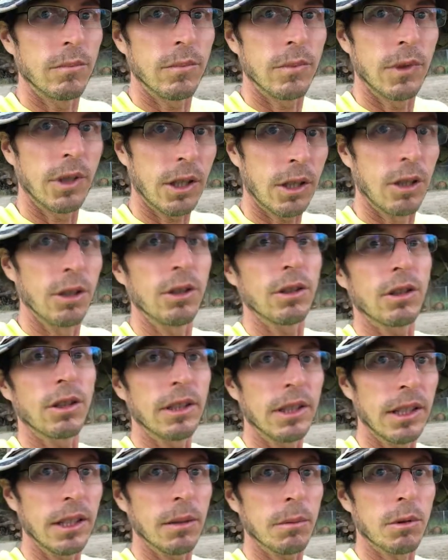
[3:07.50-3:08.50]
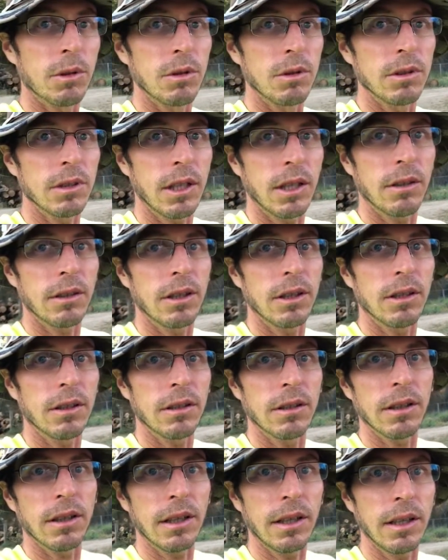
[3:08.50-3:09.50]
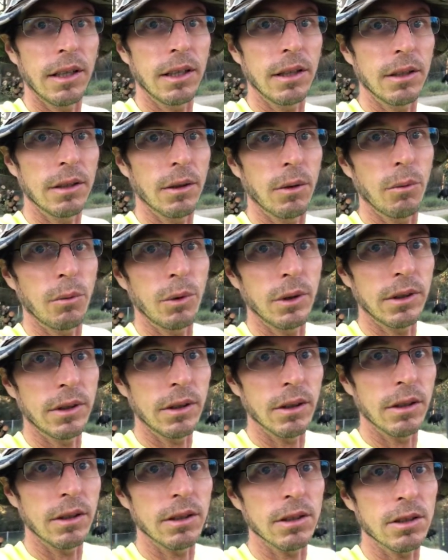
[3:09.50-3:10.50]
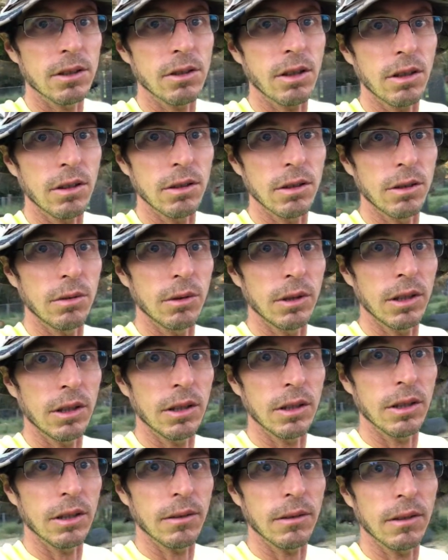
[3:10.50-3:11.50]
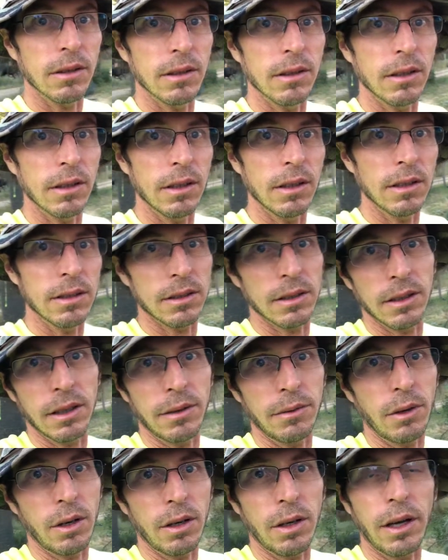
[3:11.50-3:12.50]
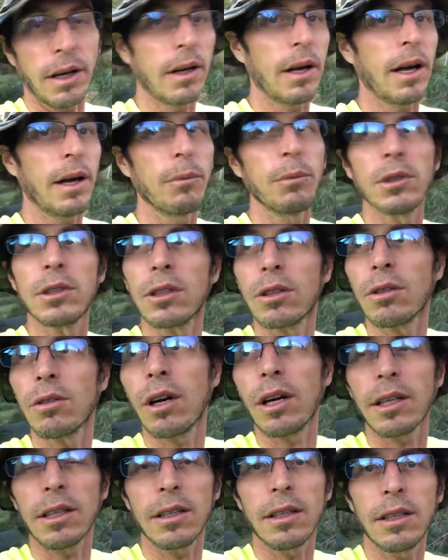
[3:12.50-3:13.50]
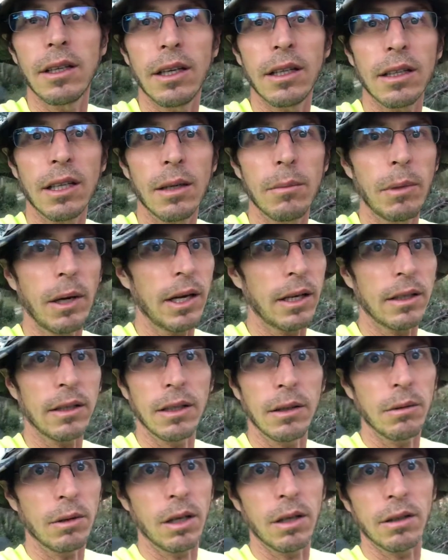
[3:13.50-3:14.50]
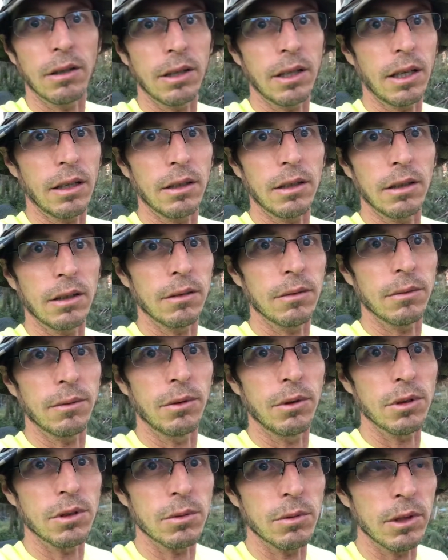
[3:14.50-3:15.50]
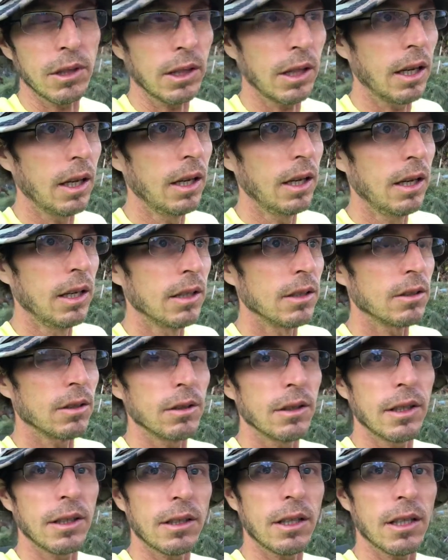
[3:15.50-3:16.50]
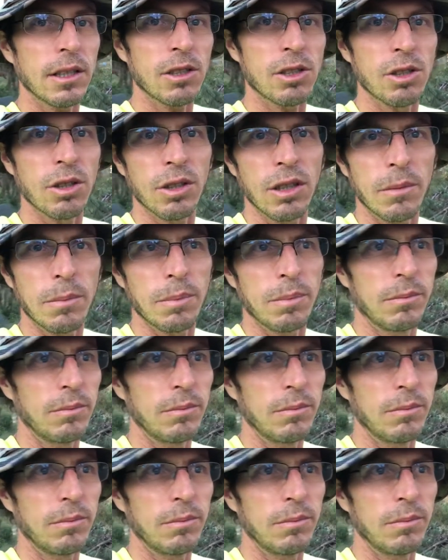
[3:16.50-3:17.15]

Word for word: The cl cleanup crew is out here, and what they're going to start doing here is they've. I, I went to karate today, came back, and they were already out here in full swing. So they kind of showed up